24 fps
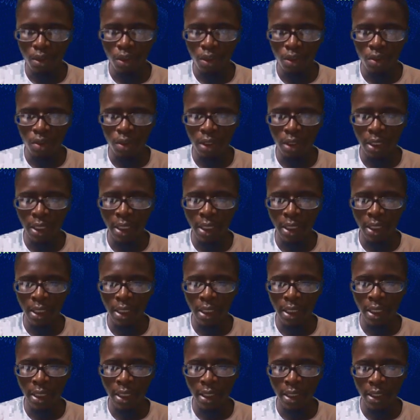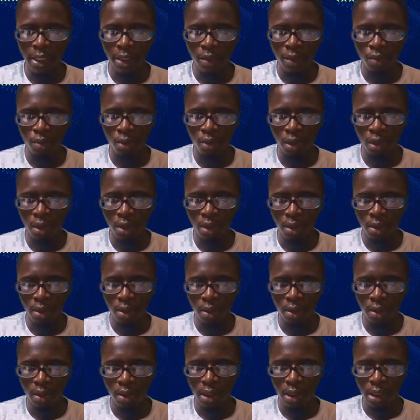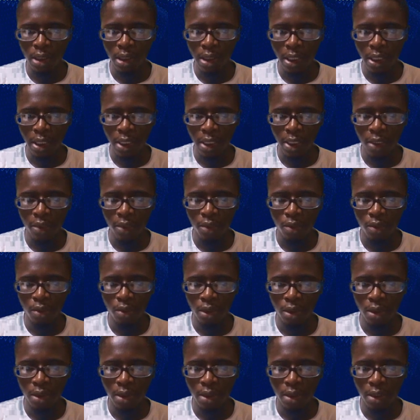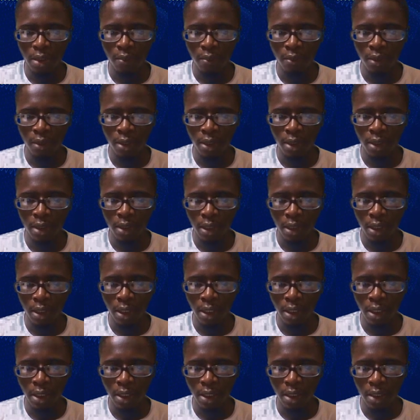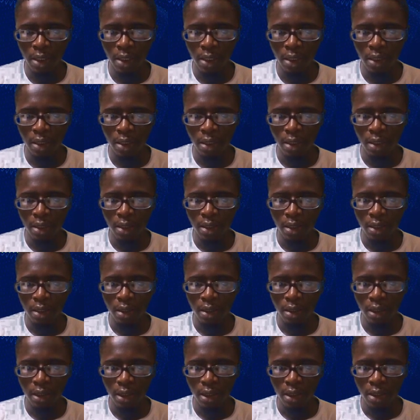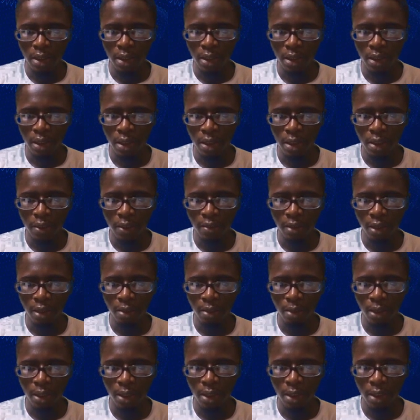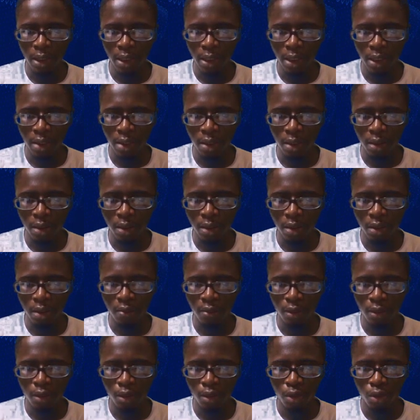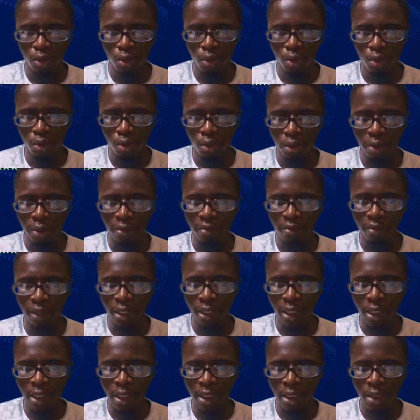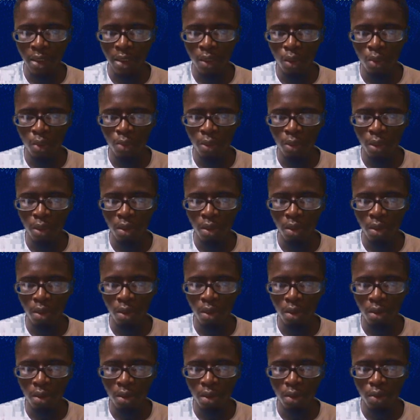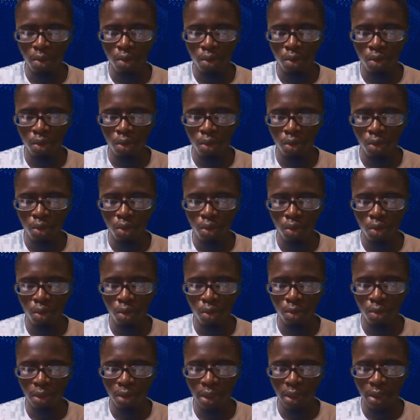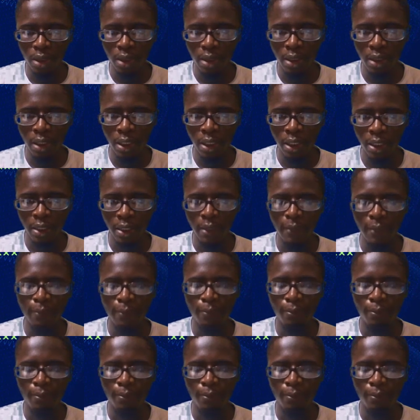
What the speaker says: So 9 here is 1, 9 into 27 is 3, then 6 divided by 3 is going to give us 2. So our final answer will be log 2 to base 10,